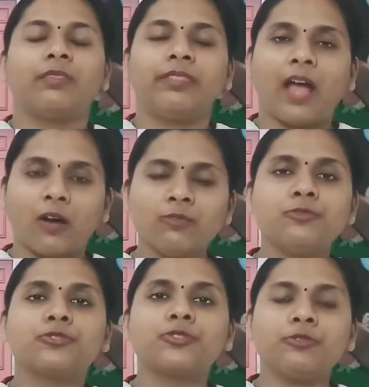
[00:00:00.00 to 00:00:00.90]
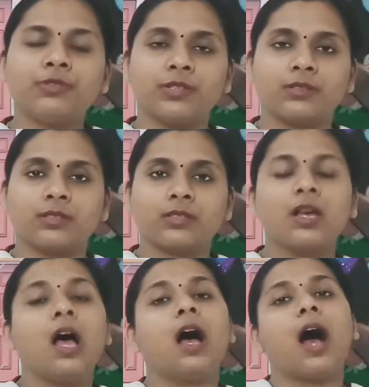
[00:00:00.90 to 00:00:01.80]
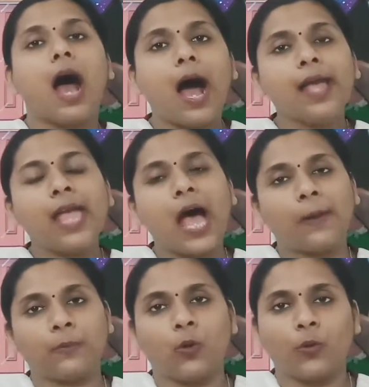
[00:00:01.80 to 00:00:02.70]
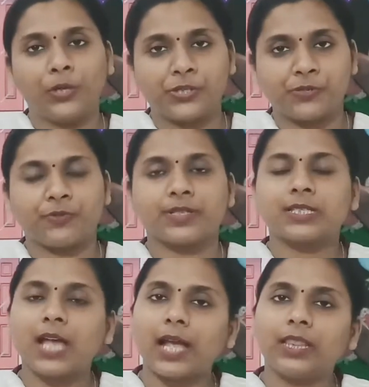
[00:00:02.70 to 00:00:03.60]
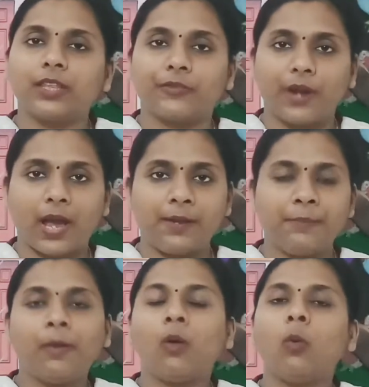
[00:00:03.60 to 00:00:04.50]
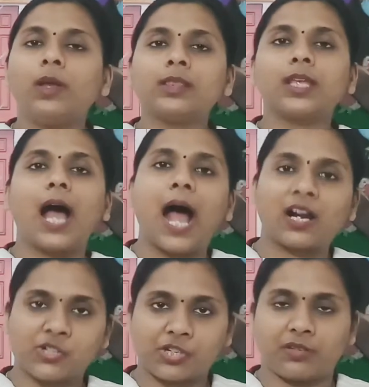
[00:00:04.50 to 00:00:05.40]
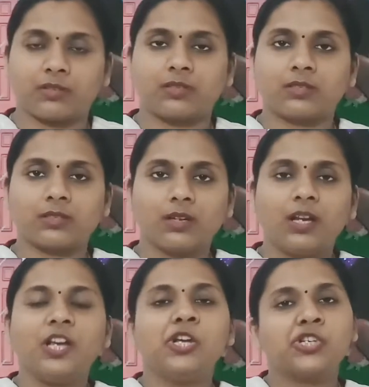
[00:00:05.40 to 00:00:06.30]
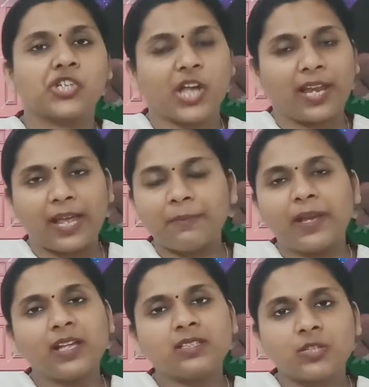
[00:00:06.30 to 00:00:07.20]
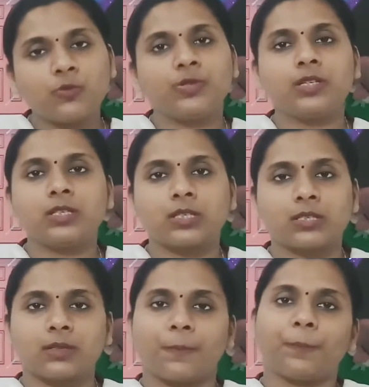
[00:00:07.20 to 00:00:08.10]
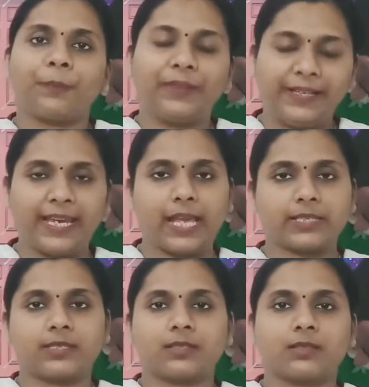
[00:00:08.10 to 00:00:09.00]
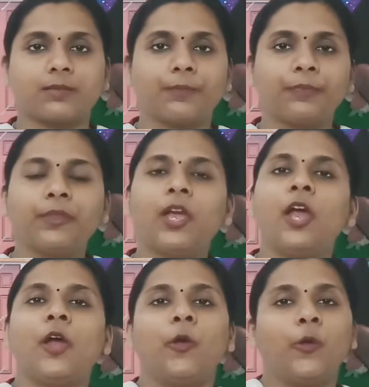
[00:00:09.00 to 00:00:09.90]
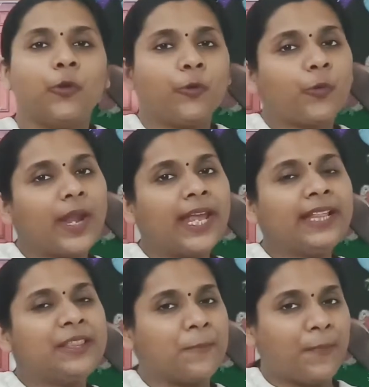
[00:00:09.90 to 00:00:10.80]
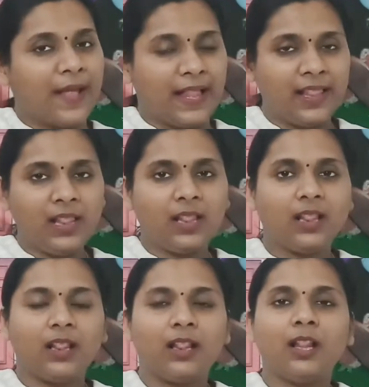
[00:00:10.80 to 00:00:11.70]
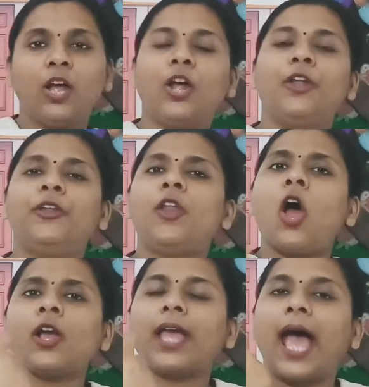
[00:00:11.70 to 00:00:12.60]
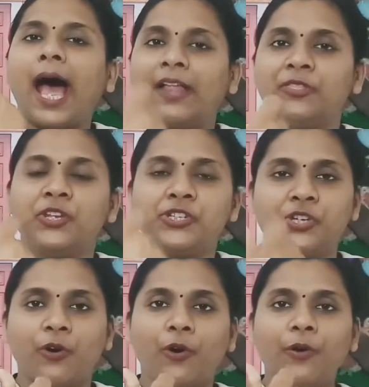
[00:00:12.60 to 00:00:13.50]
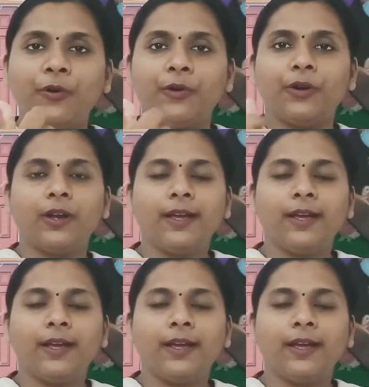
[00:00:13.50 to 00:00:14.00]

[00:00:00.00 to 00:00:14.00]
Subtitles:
Now, students, I am going to recite the rhyme with actions. Shall I begin, students? Yes. Ring the bell, knock at the door,